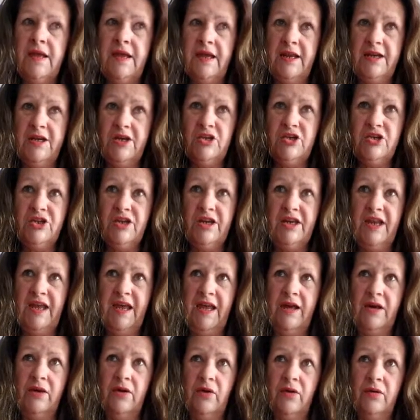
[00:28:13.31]
energy
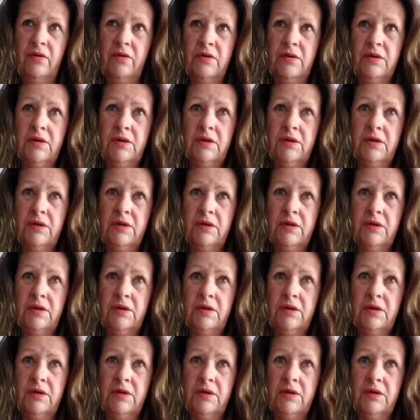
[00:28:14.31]
now,